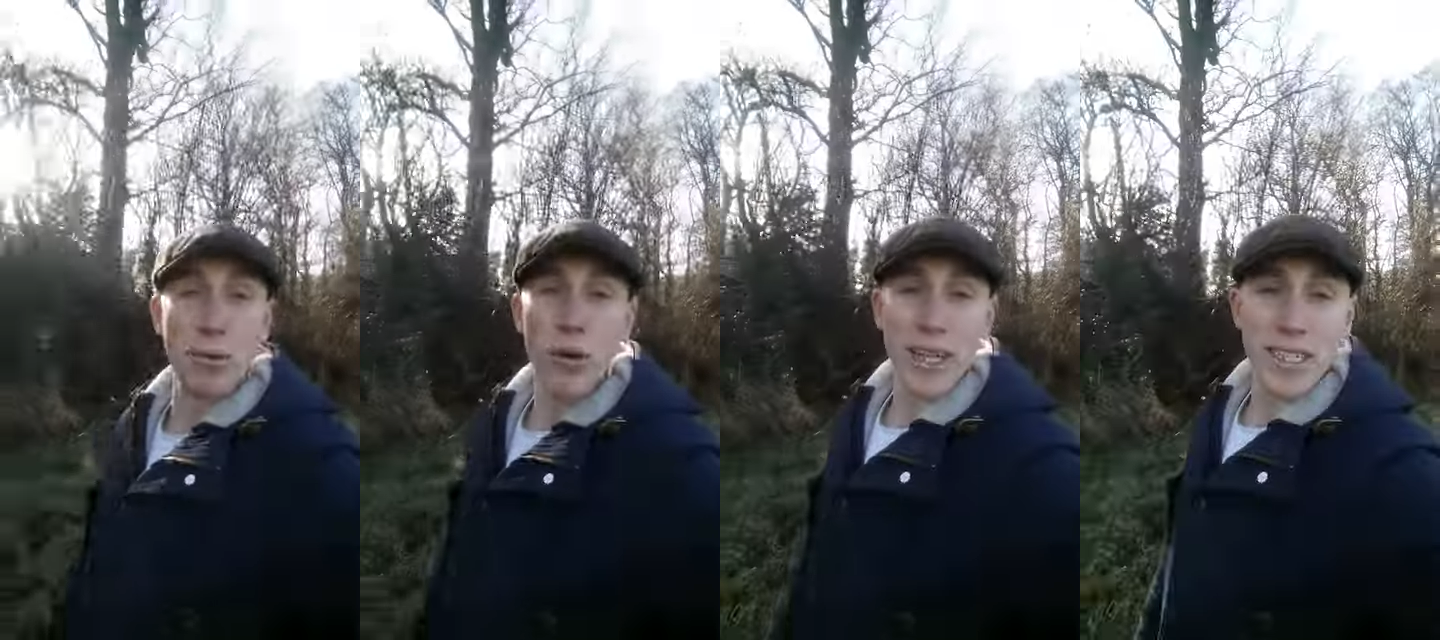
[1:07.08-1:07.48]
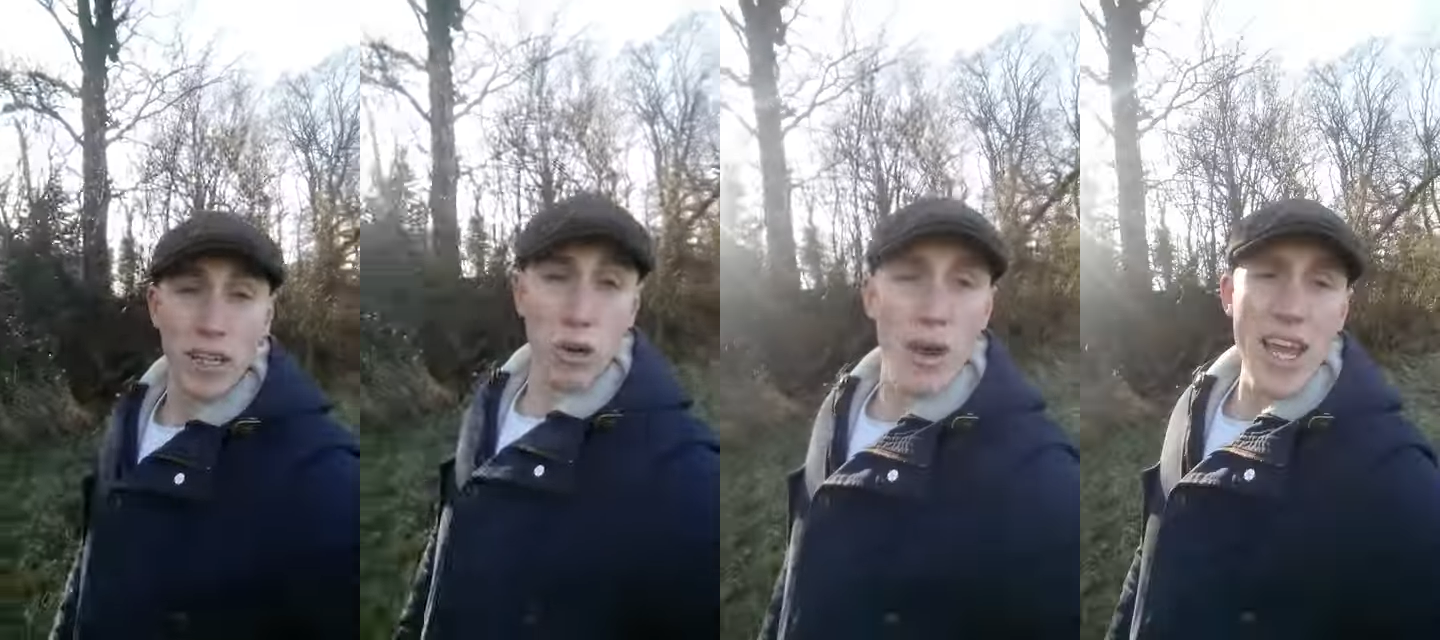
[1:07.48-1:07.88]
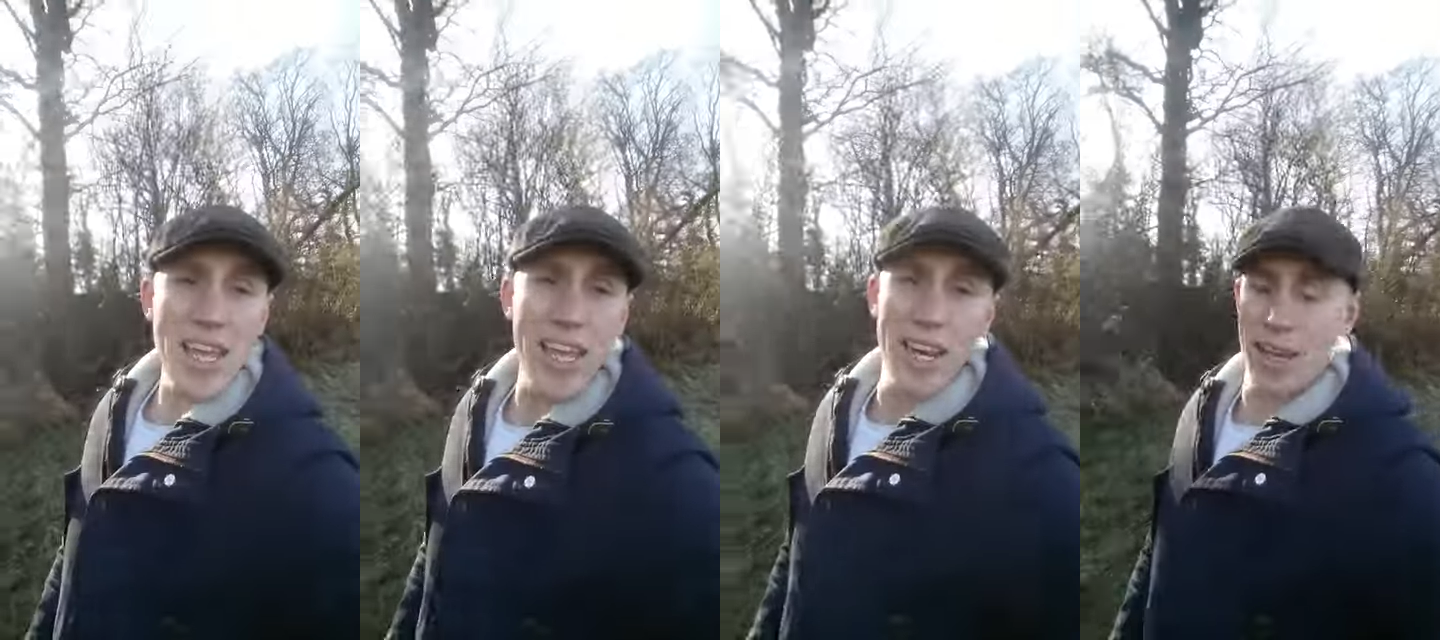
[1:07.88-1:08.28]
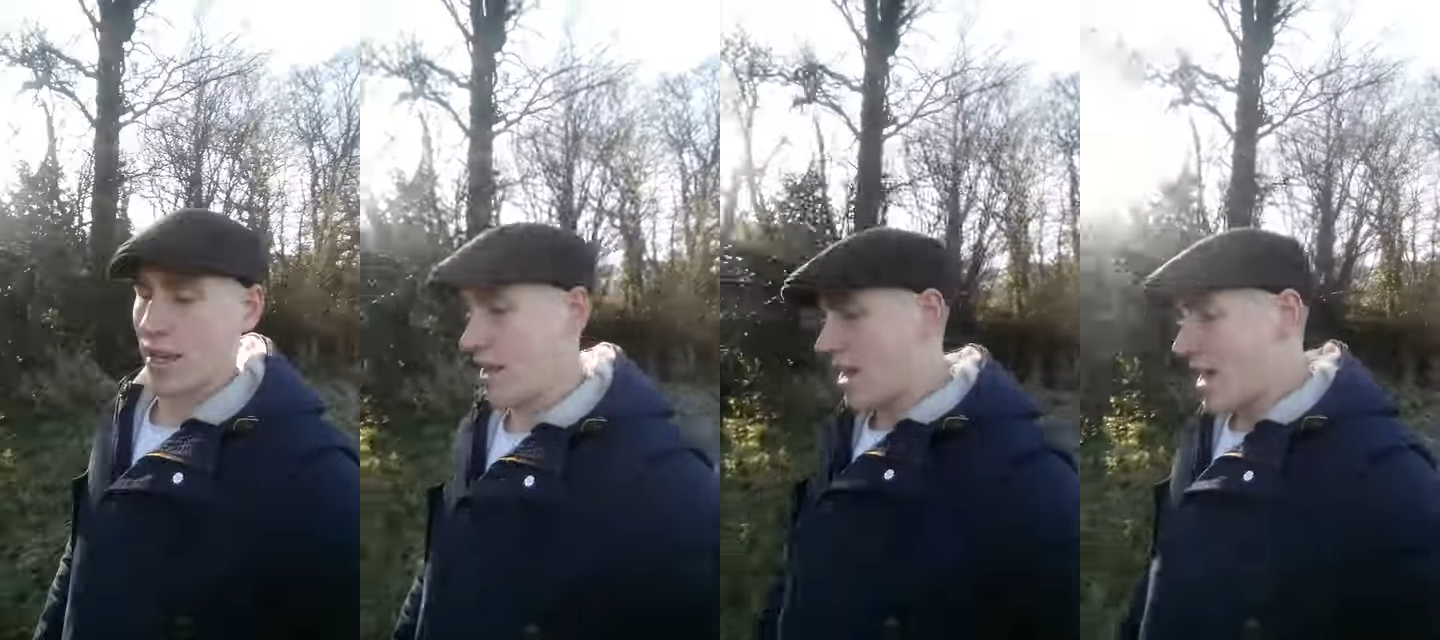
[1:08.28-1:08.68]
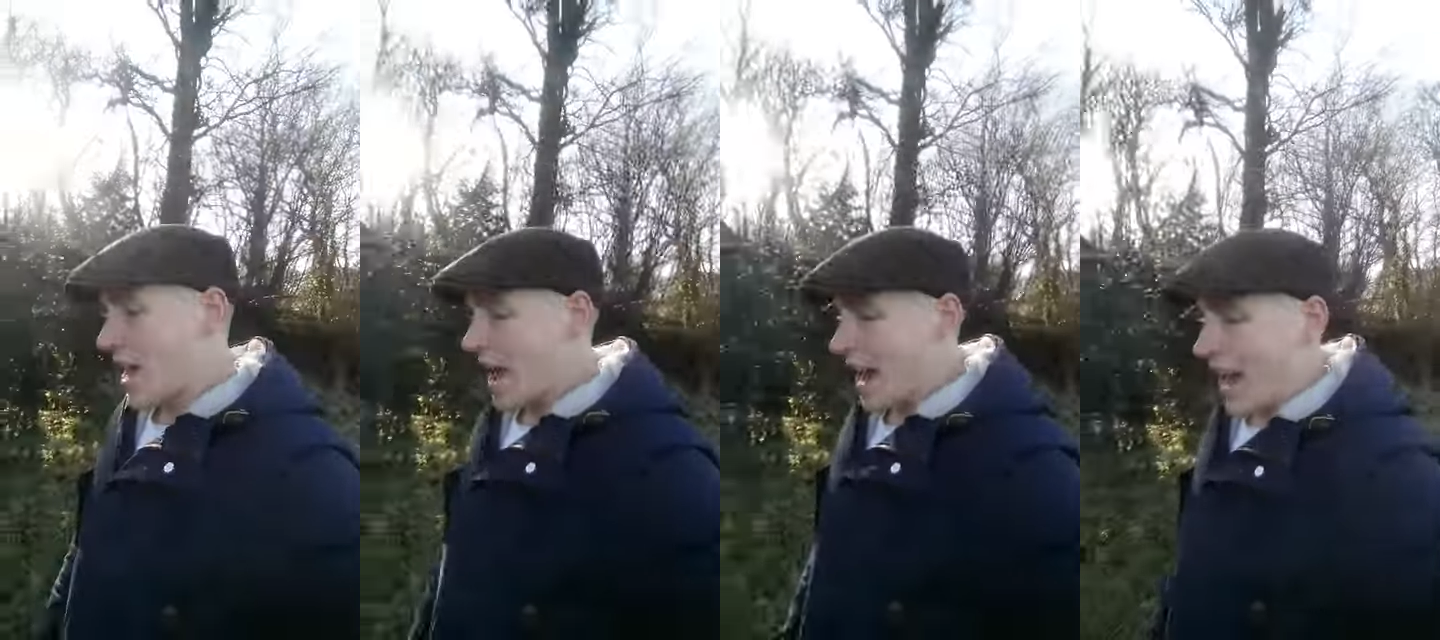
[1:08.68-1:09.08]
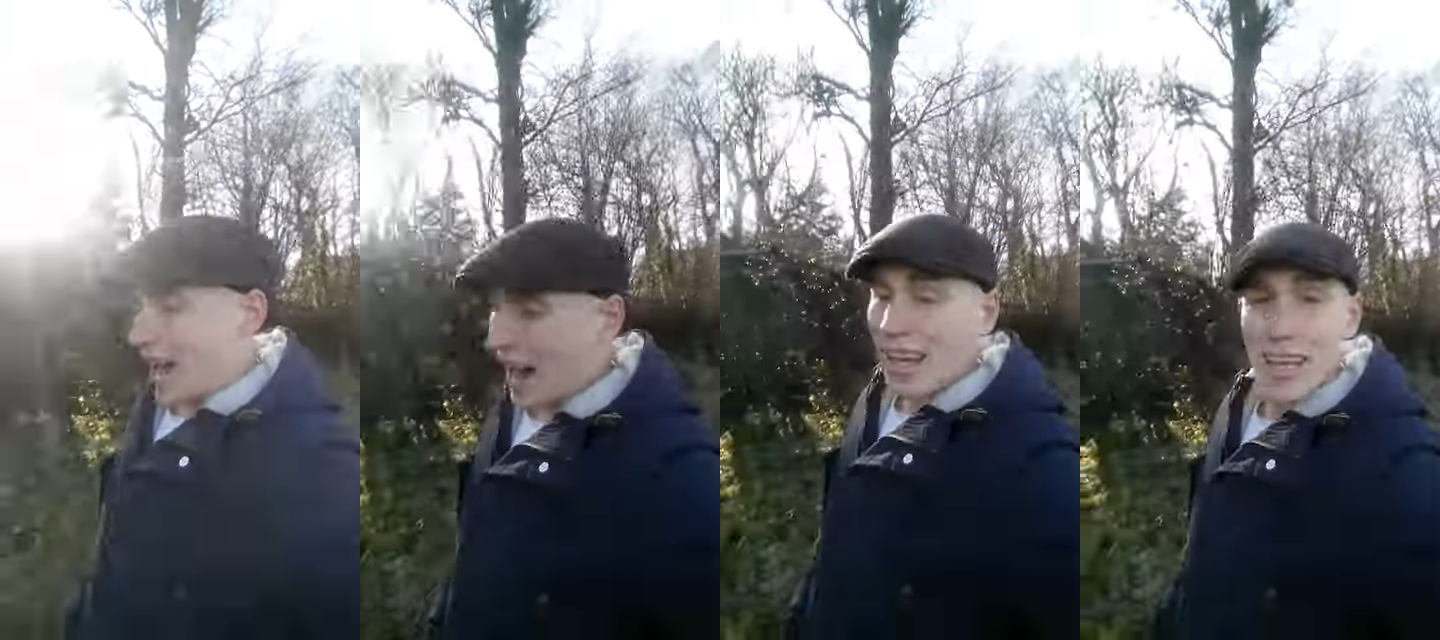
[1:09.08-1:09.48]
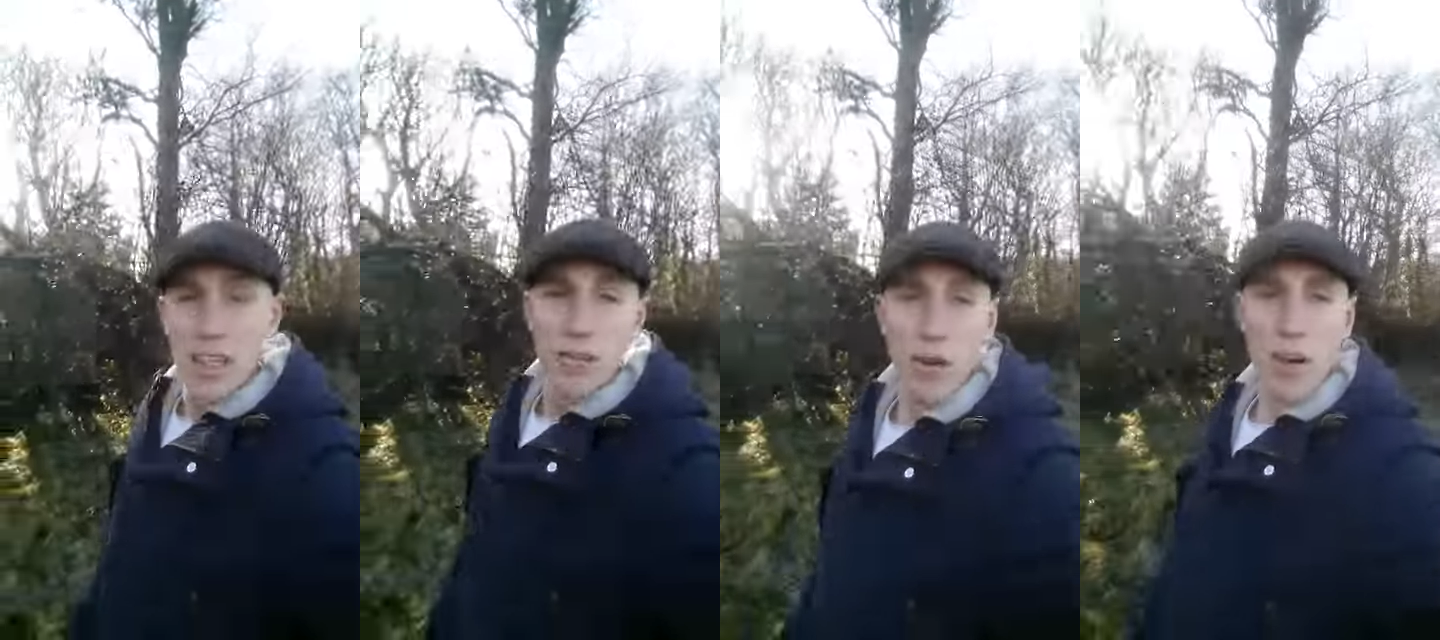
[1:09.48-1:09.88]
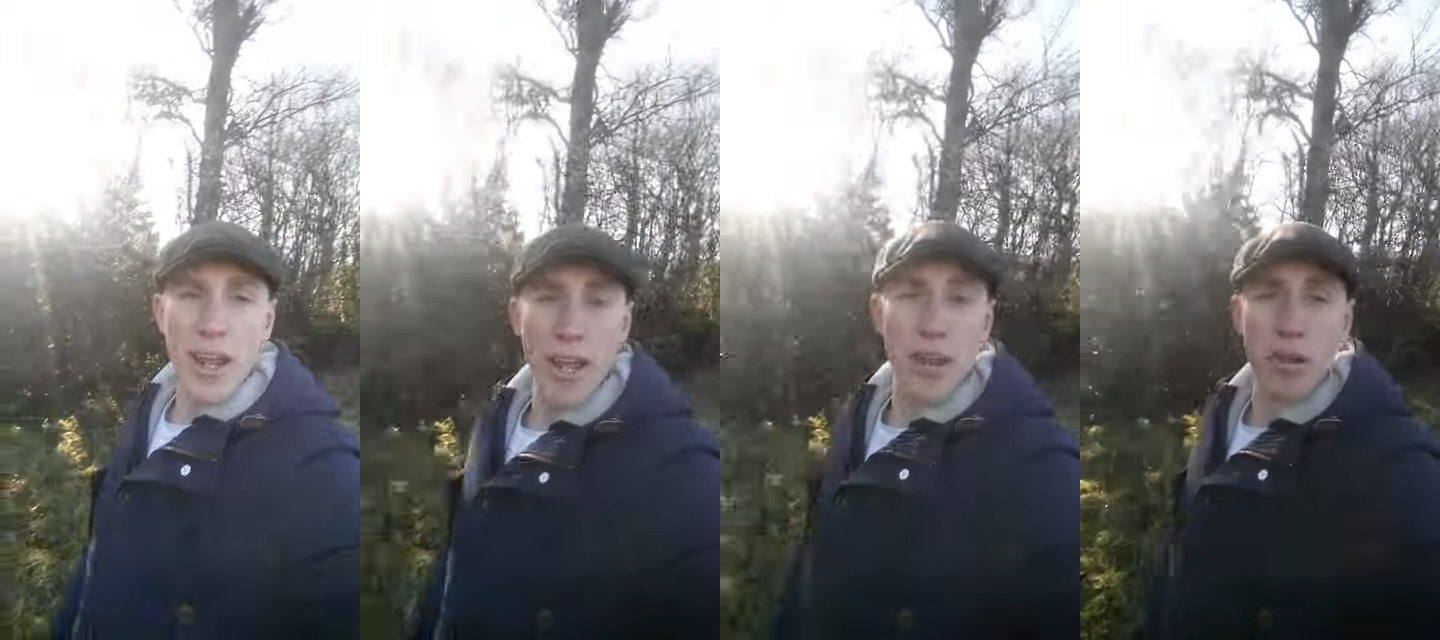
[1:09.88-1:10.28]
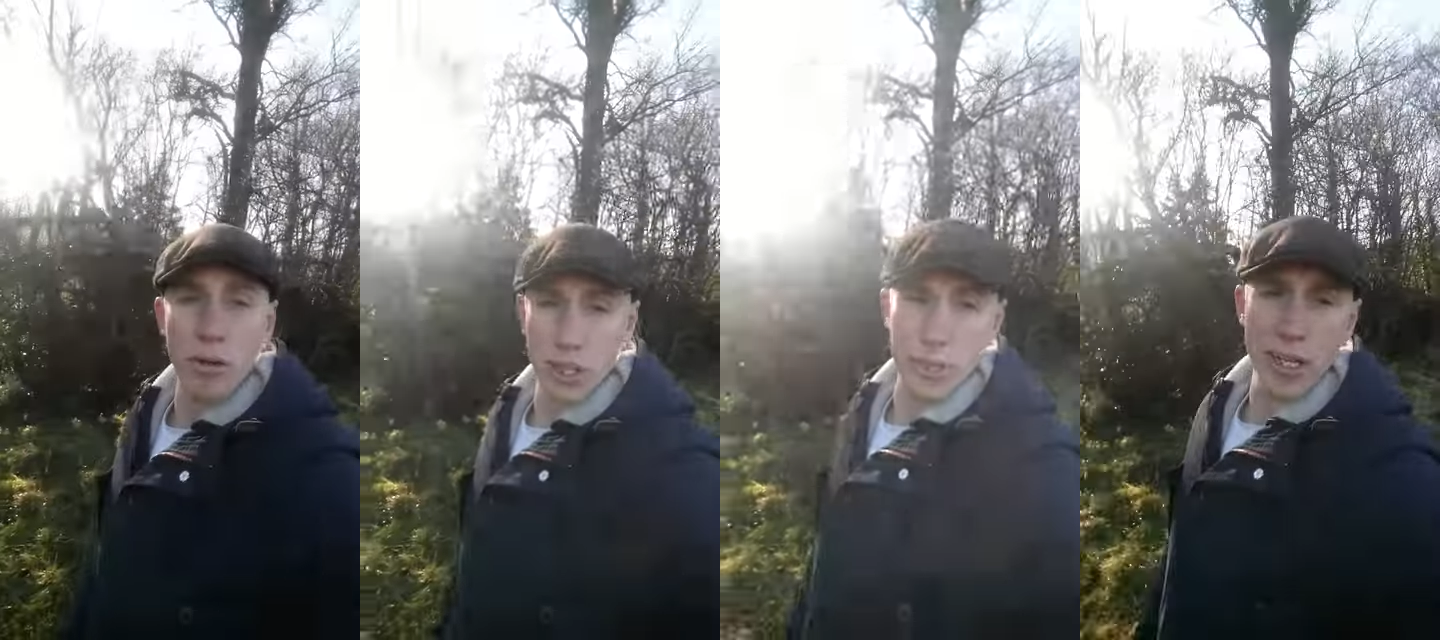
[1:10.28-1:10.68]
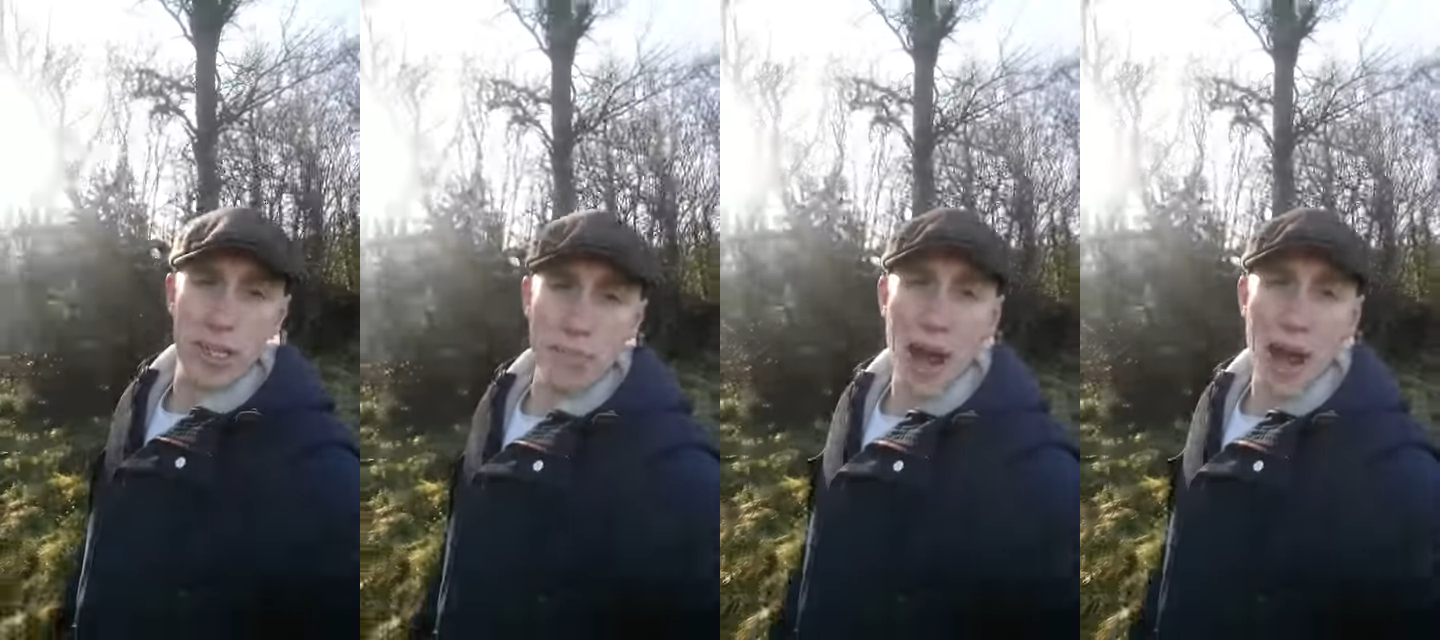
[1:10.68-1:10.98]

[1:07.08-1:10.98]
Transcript: the buits they're quaking. R is for rig, which means your